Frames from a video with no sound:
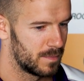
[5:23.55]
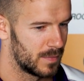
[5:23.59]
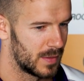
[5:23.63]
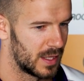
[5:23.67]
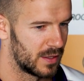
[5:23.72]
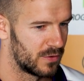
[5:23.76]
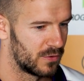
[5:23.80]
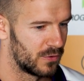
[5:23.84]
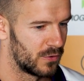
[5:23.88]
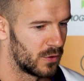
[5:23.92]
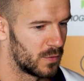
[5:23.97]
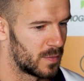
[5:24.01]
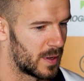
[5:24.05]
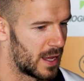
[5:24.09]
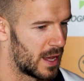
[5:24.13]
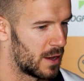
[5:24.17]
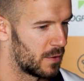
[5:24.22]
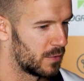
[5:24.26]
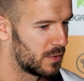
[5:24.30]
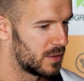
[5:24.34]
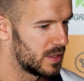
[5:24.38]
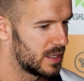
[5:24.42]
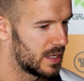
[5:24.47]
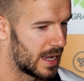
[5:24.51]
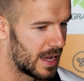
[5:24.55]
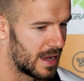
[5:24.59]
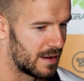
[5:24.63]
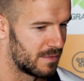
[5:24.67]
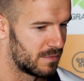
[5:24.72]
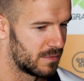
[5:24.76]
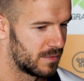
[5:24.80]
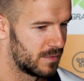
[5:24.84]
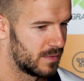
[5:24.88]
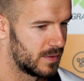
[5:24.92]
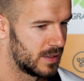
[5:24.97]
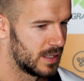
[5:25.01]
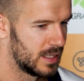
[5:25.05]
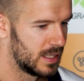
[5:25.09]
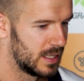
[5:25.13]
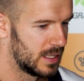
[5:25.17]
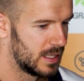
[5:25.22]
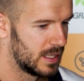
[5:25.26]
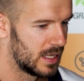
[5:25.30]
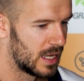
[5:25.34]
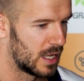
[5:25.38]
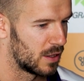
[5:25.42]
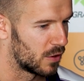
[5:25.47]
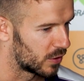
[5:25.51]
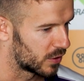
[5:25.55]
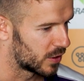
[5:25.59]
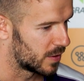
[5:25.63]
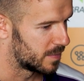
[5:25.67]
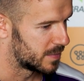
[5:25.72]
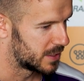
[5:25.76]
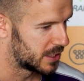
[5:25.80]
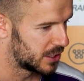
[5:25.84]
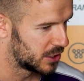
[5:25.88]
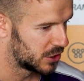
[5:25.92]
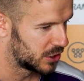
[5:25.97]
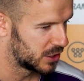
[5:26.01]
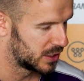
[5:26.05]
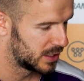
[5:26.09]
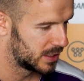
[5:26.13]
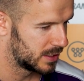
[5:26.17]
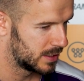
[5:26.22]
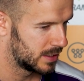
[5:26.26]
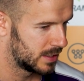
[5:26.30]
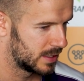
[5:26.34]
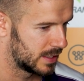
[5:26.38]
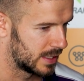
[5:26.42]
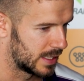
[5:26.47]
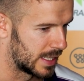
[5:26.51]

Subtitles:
it's super healthy to have a lot of competition.